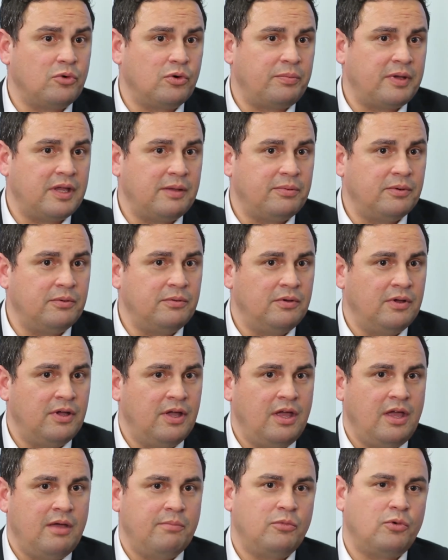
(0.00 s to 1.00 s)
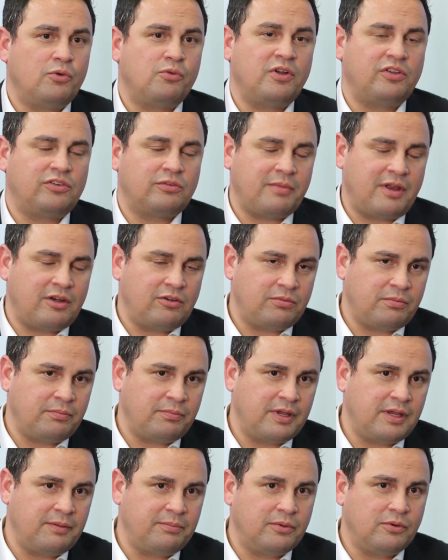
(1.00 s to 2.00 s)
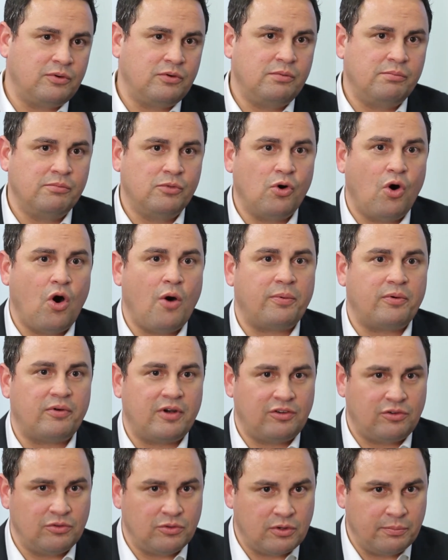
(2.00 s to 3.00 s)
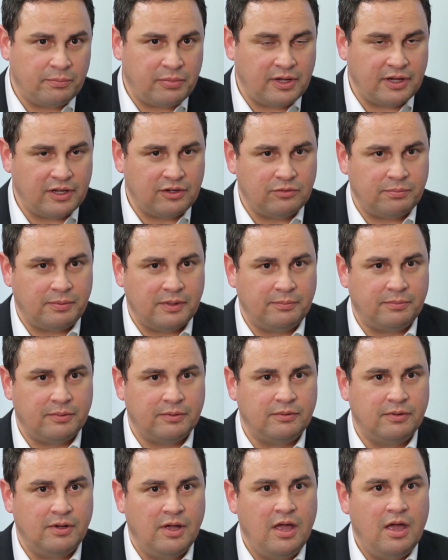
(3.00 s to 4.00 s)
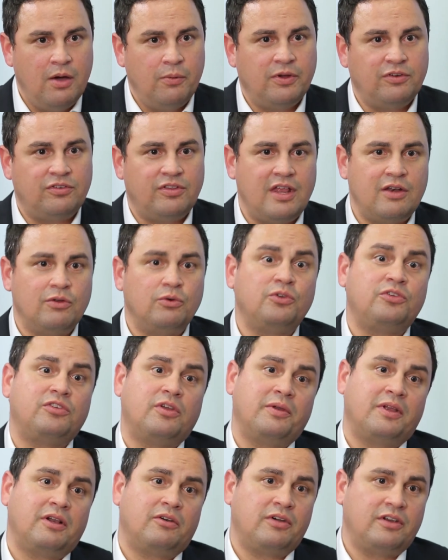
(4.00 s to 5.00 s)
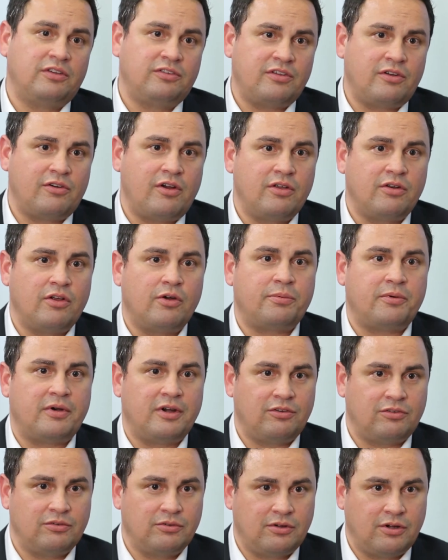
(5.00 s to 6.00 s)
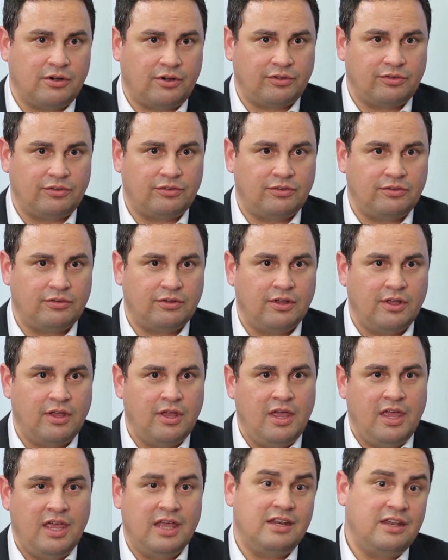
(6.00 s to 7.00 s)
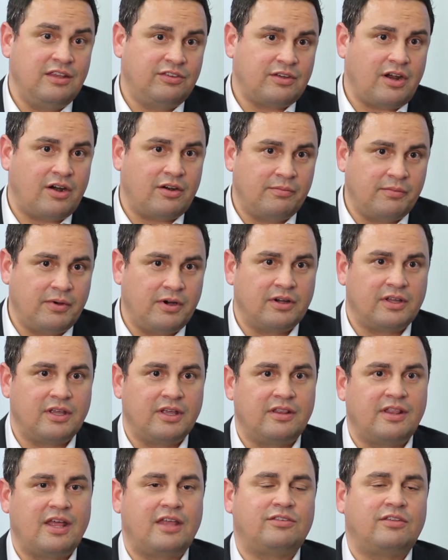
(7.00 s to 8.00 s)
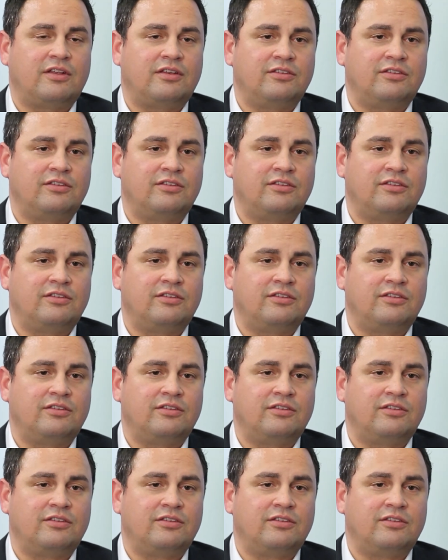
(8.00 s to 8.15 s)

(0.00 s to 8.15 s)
more people, more risk management people, more operational compliance people, which then also increase their own operational costs. In this current market, that's